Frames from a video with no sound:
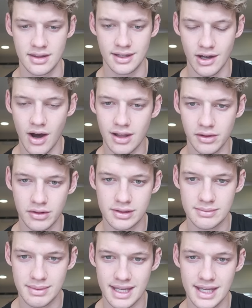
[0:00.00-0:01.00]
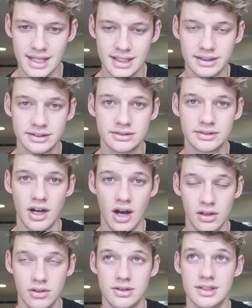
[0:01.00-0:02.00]
The guy looked at me,
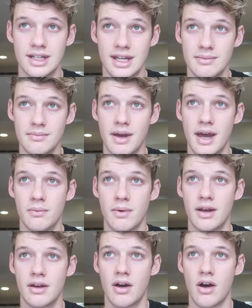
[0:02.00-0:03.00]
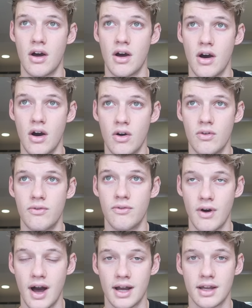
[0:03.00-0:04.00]
I looked at him and went, oh,
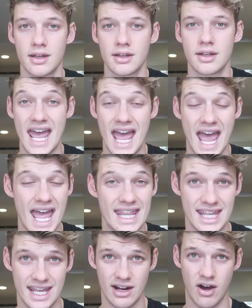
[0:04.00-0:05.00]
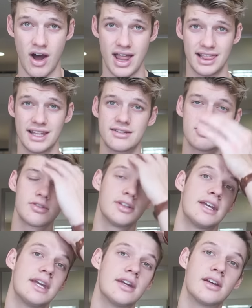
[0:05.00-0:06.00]
f***. And then I
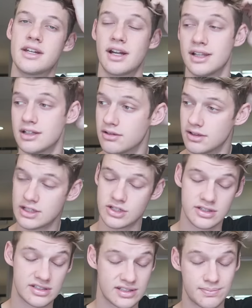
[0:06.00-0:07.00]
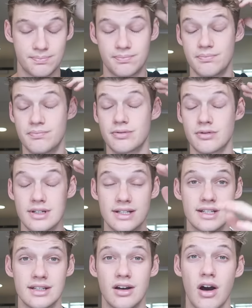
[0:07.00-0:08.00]
literally just
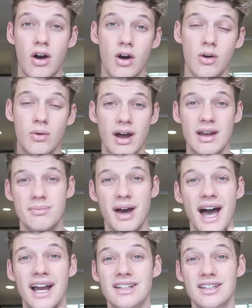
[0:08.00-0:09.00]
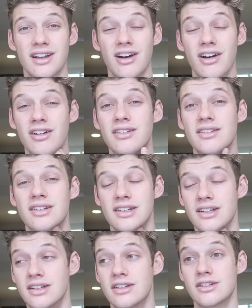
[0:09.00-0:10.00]
sprinted the whole way back to
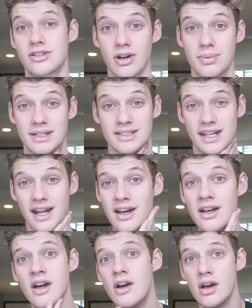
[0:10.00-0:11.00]
the shopping center.